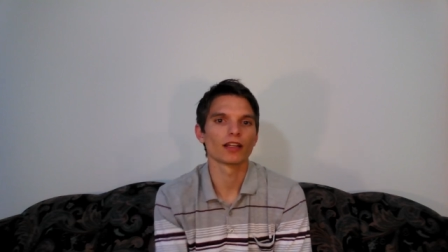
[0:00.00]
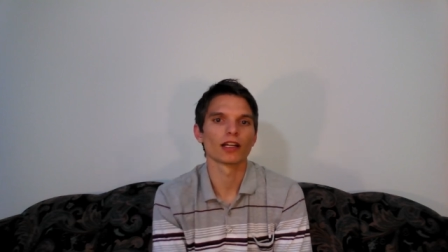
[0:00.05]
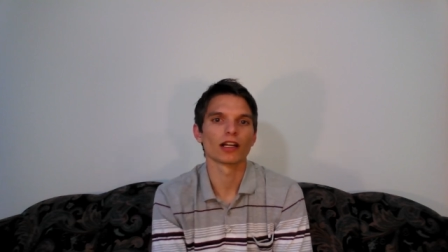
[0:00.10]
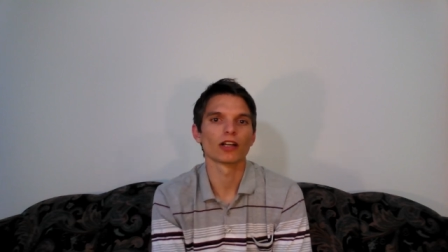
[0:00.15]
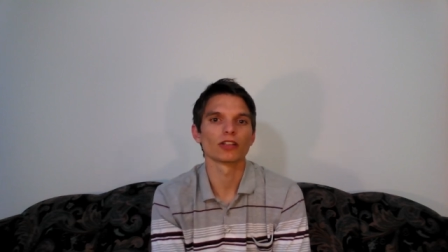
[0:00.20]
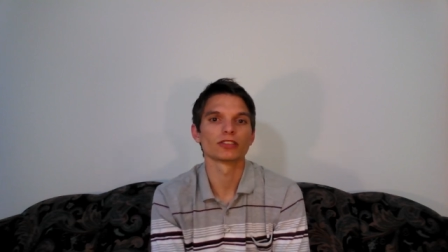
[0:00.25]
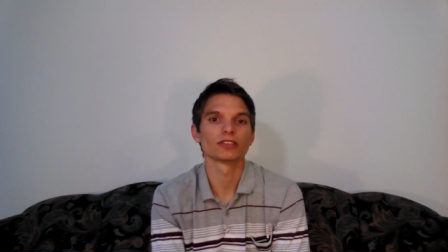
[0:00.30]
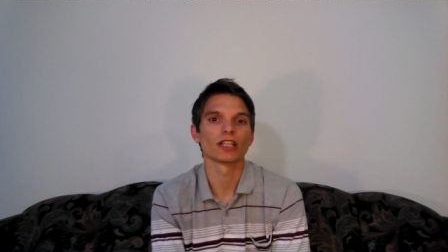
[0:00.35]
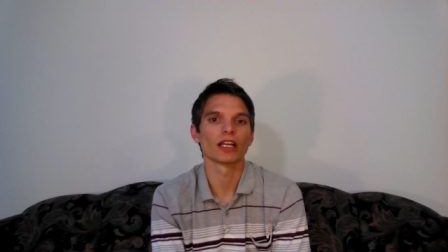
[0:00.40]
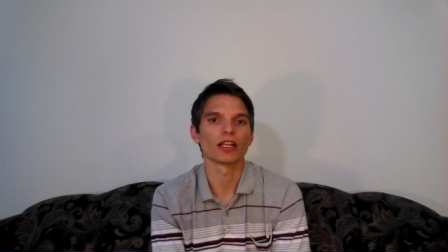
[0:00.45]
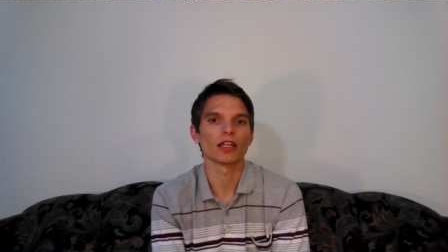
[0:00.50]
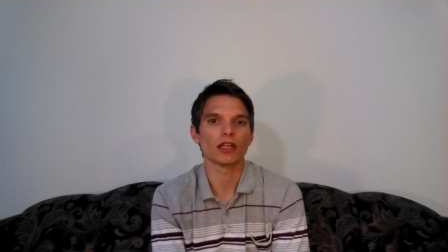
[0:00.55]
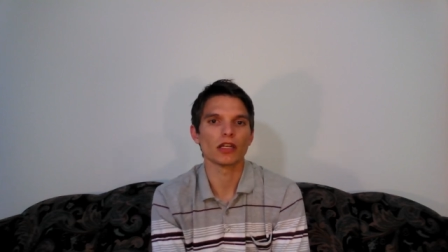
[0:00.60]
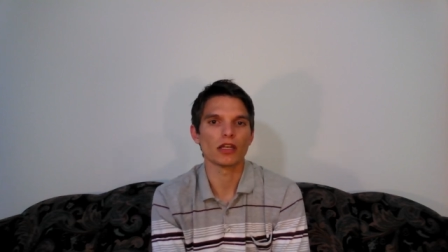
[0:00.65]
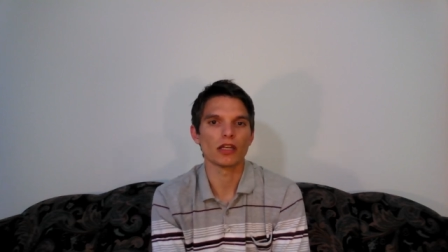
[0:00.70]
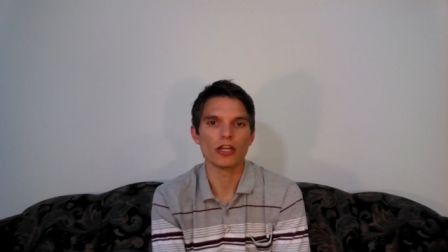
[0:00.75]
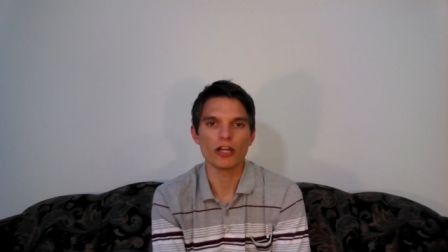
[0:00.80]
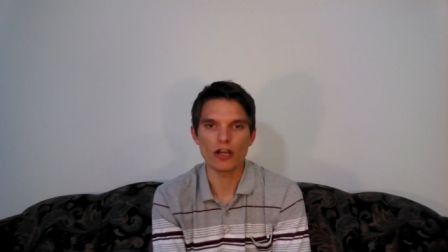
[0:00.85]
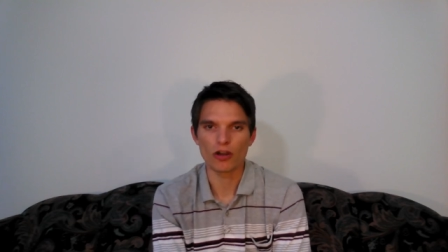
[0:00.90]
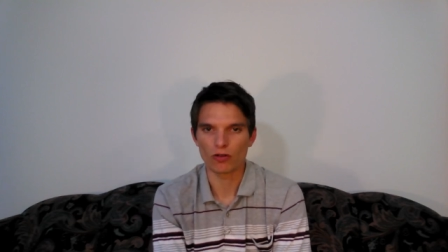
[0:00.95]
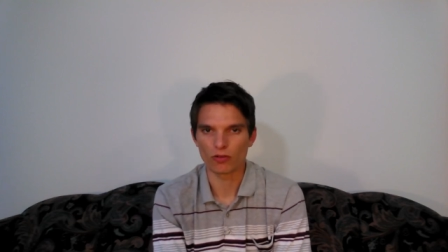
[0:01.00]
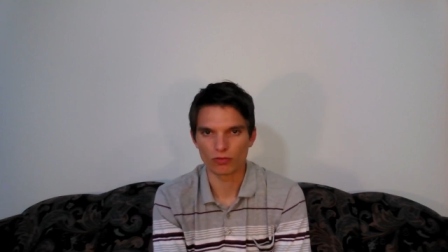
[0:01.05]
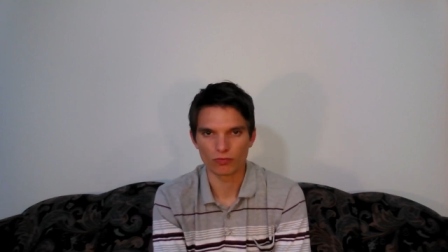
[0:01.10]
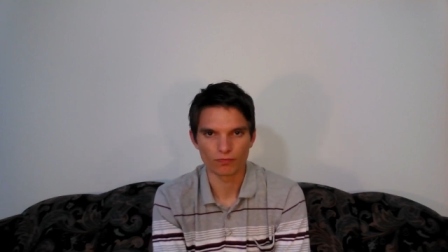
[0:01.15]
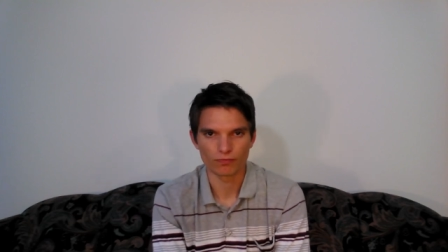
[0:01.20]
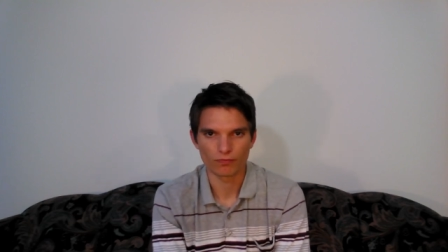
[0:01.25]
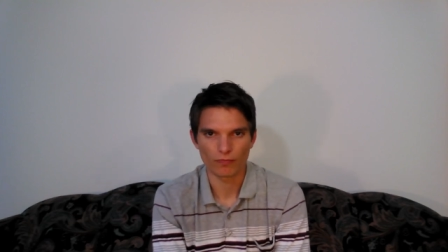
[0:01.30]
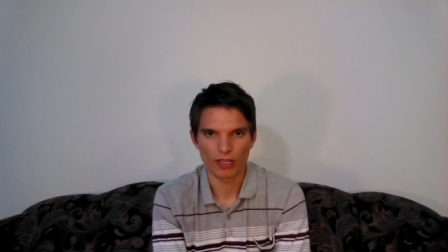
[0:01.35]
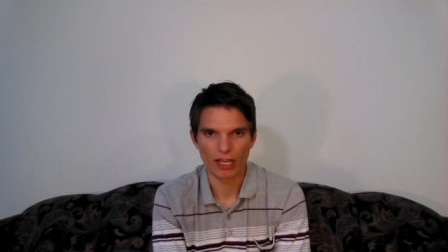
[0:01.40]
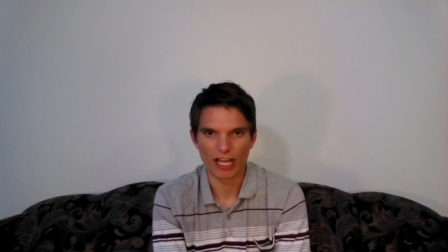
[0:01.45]
And I'll say, no,
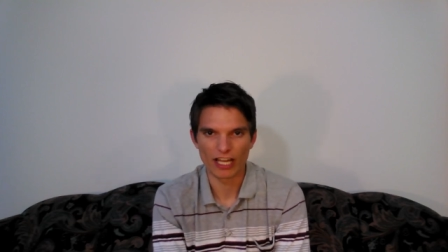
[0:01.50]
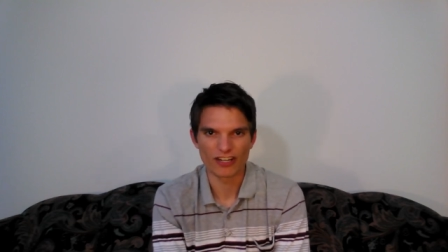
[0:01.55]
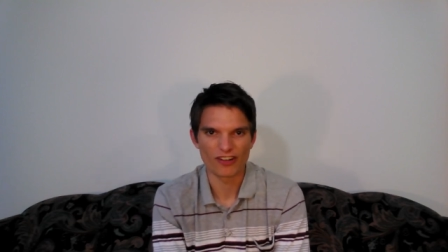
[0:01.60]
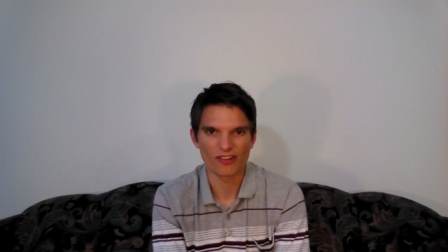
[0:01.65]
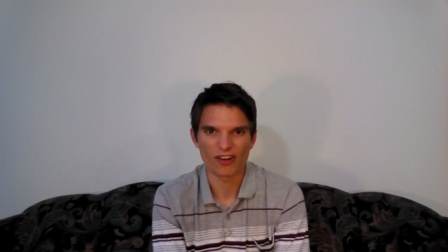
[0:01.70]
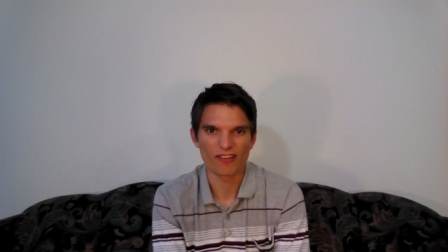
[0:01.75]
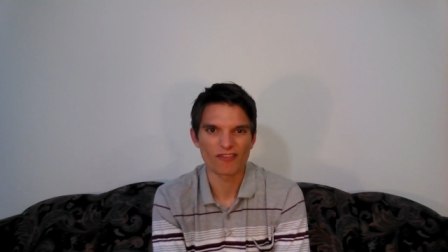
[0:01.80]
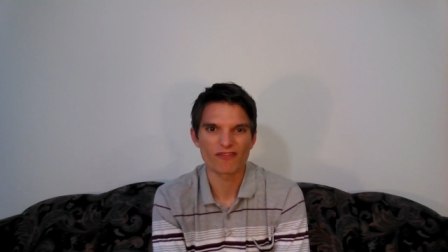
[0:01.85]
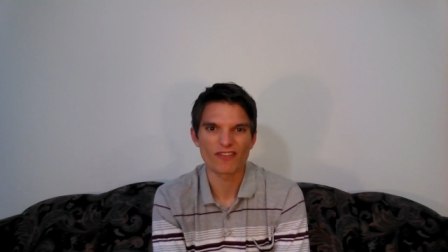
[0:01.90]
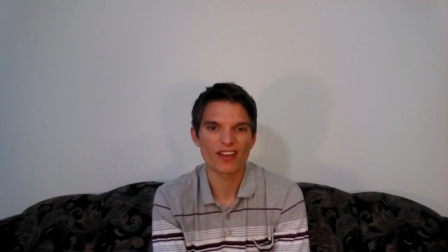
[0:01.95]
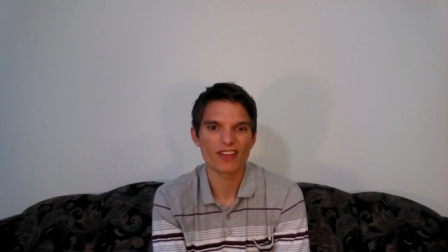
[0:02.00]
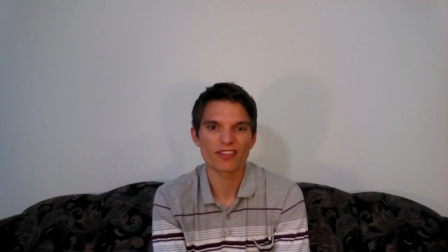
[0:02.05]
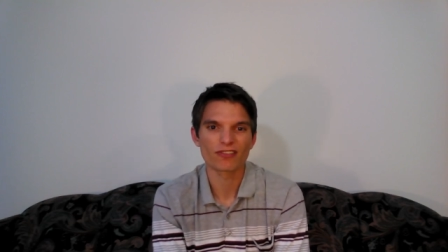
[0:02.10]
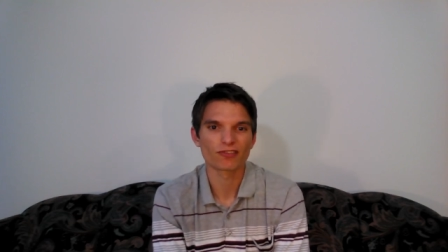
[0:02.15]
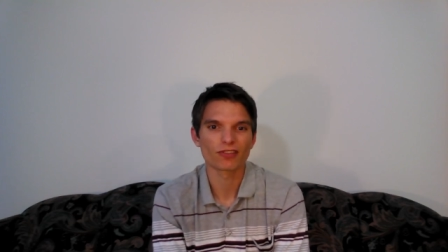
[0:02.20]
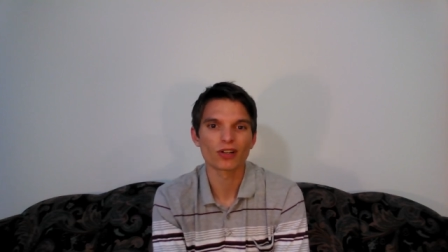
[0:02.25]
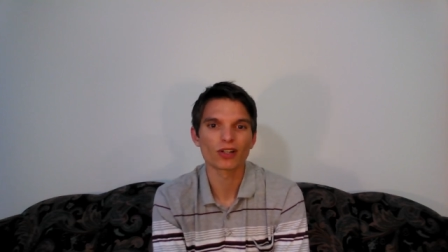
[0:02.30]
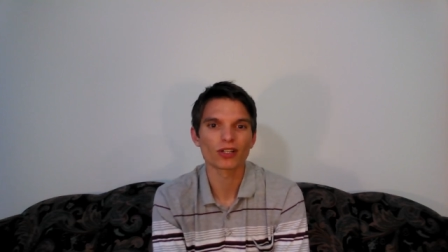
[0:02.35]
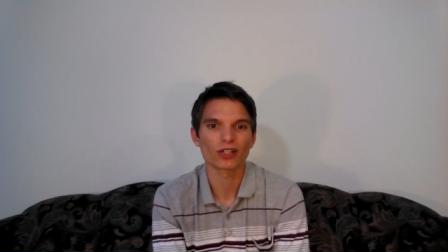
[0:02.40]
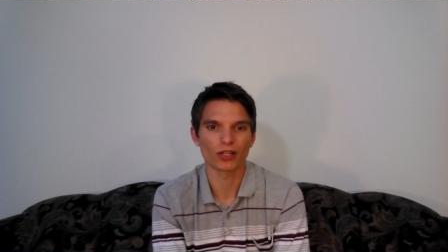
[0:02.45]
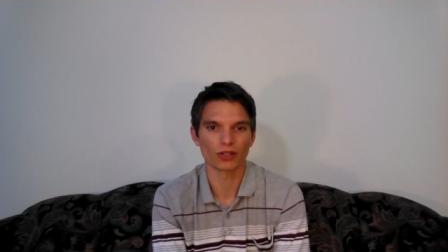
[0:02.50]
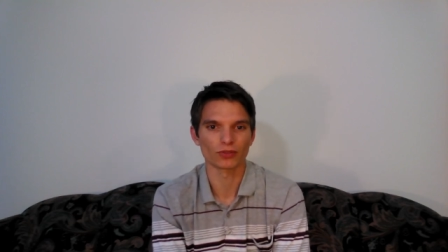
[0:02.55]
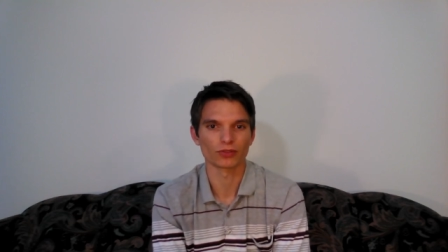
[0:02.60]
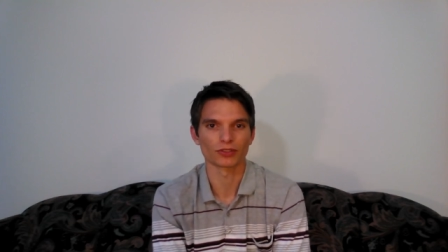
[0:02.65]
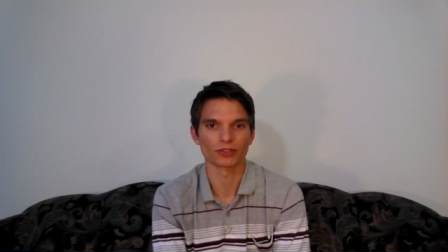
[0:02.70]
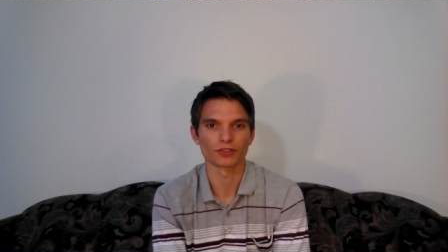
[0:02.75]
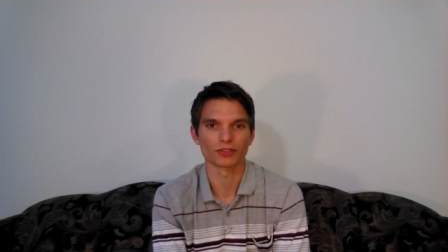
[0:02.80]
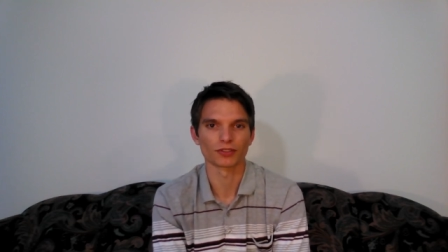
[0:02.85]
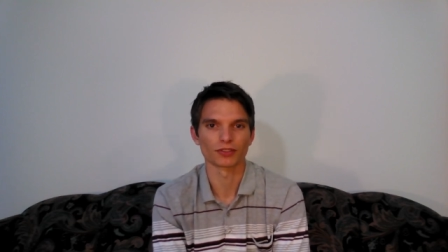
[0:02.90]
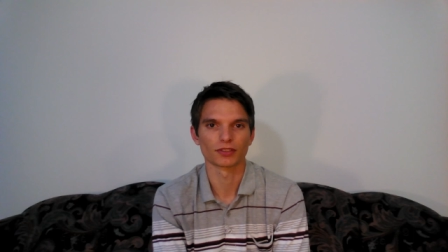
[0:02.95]
I don't have faith in roller
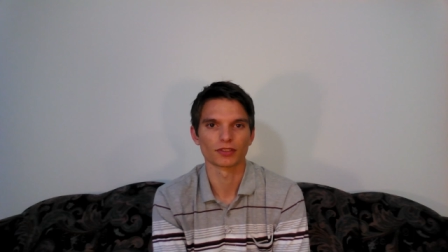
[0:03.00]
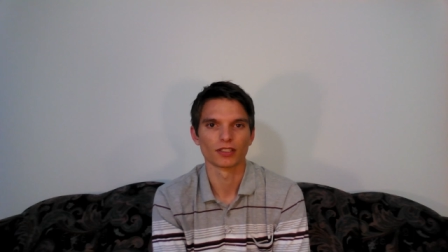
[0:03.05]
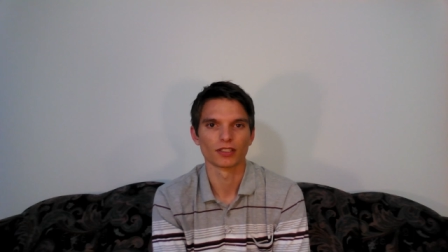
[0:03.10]
coasters.